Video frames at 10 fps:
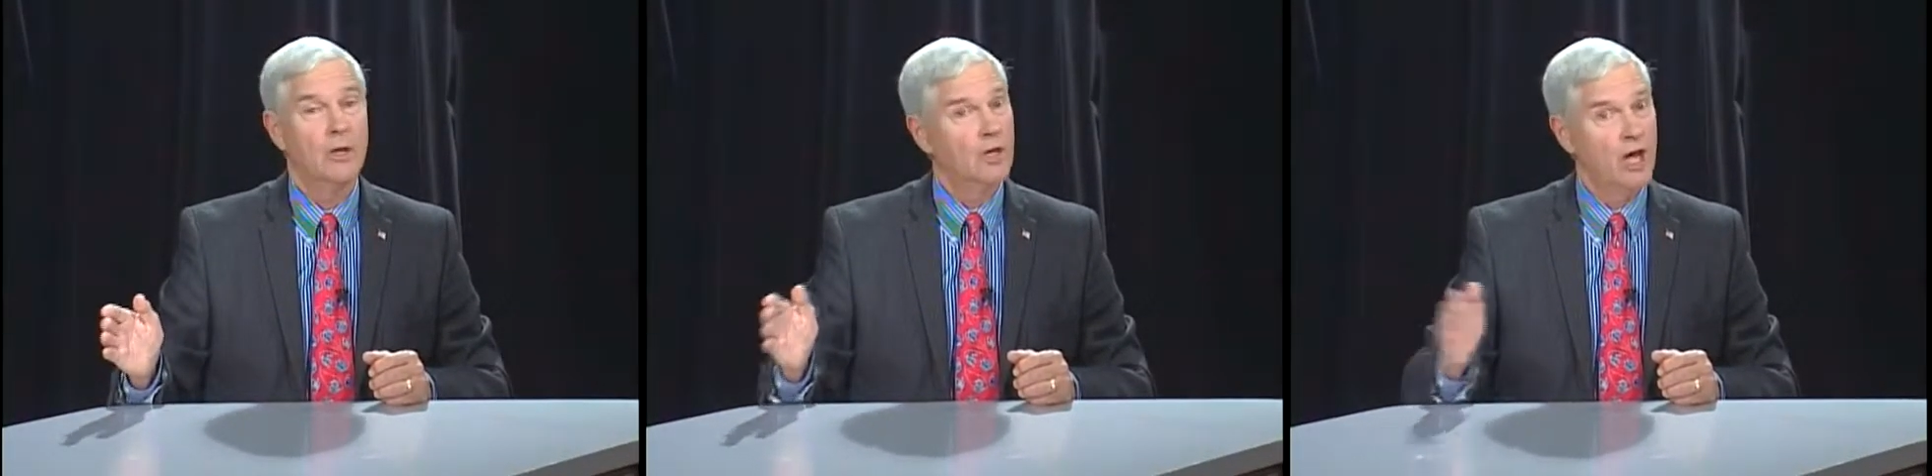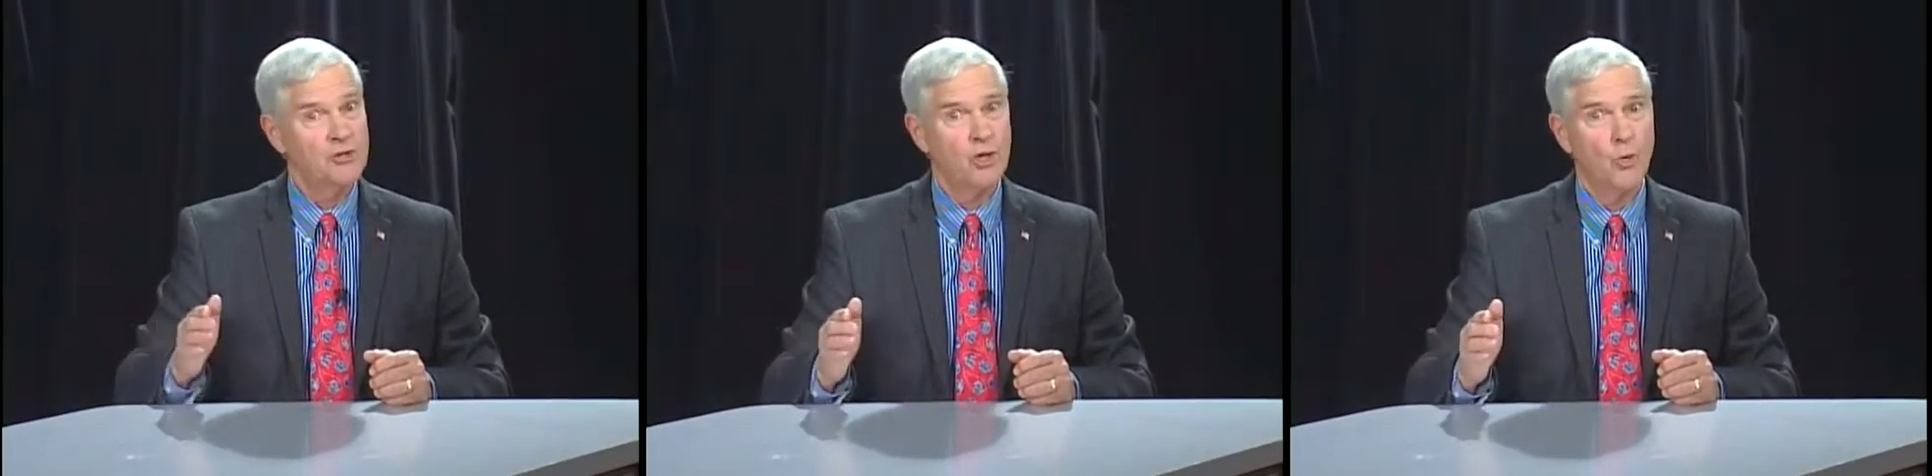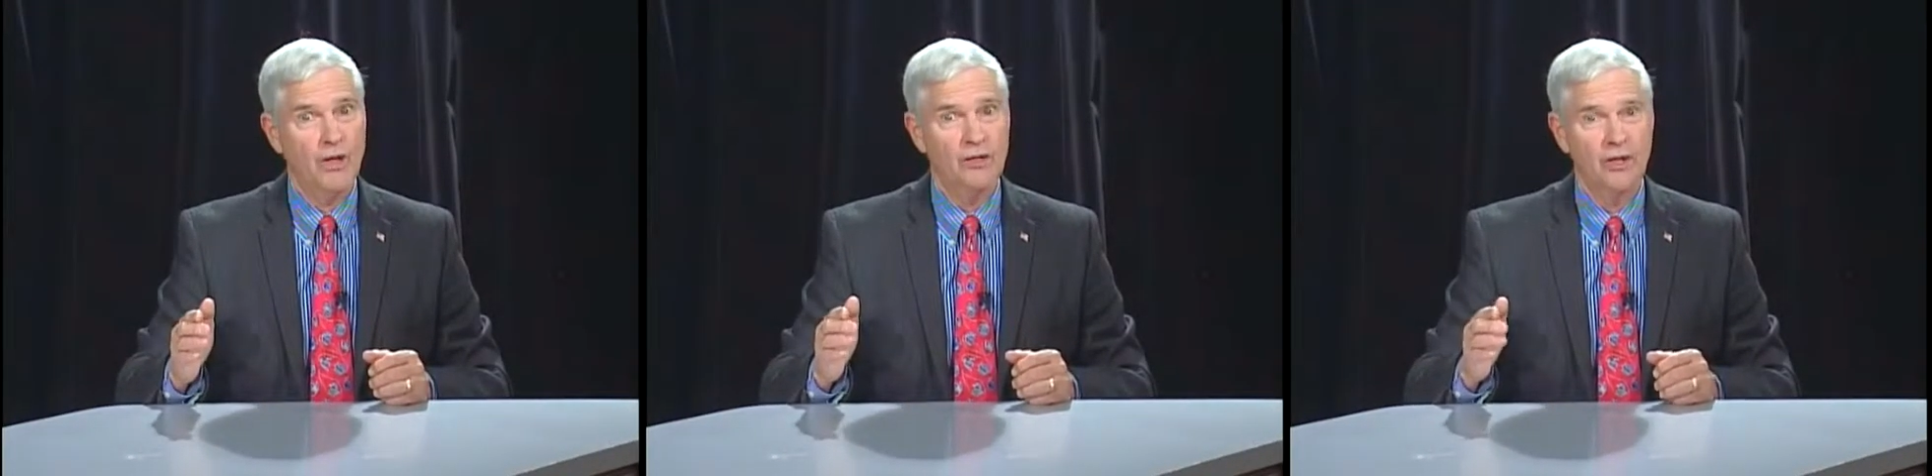
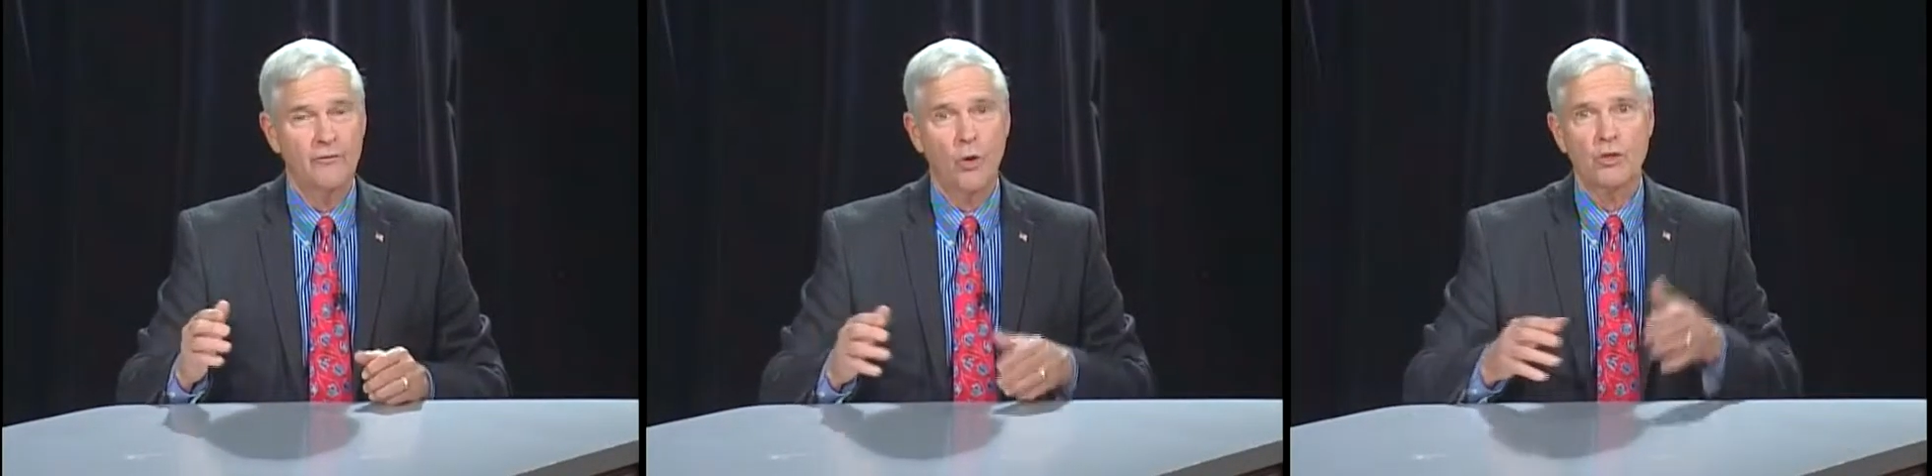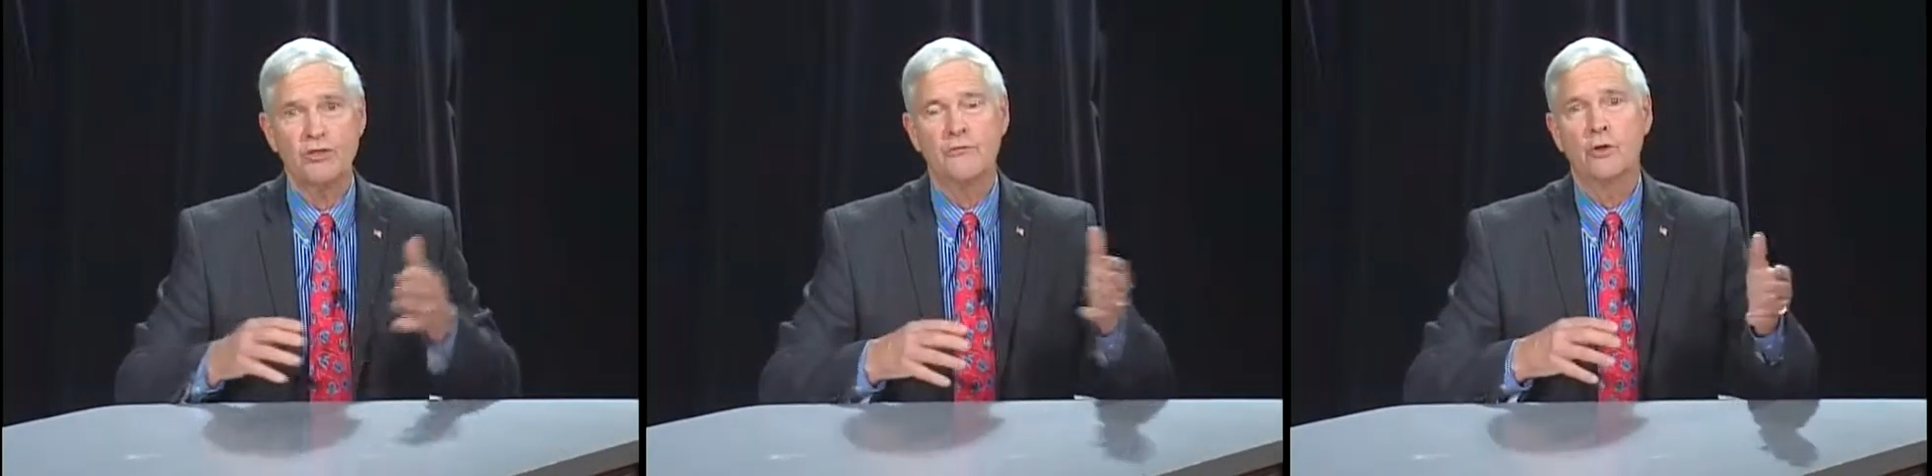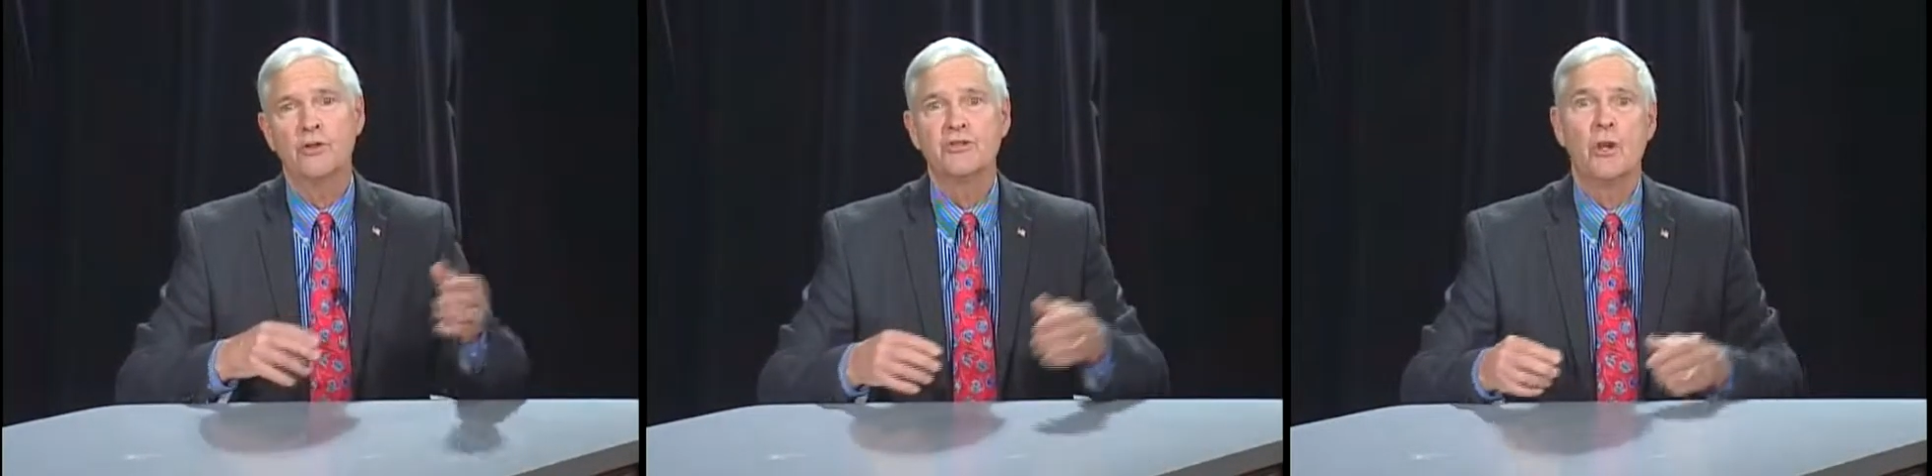Consequently, of course, if
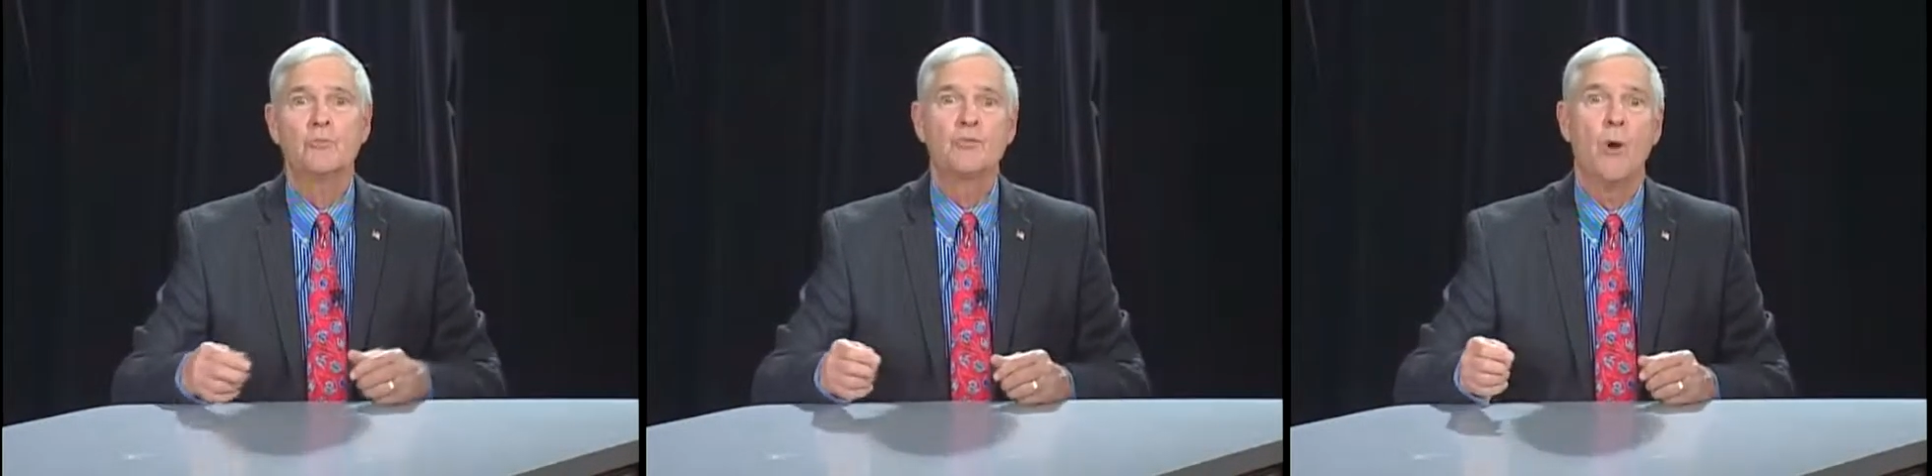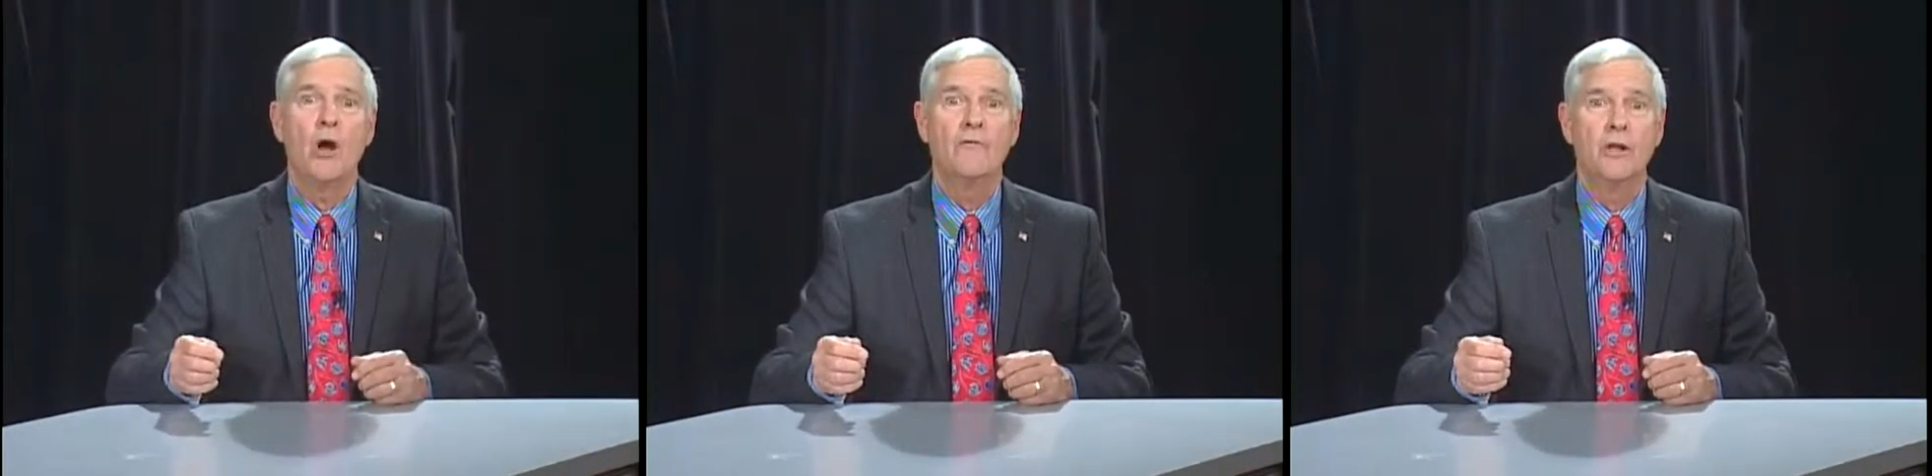you're in some small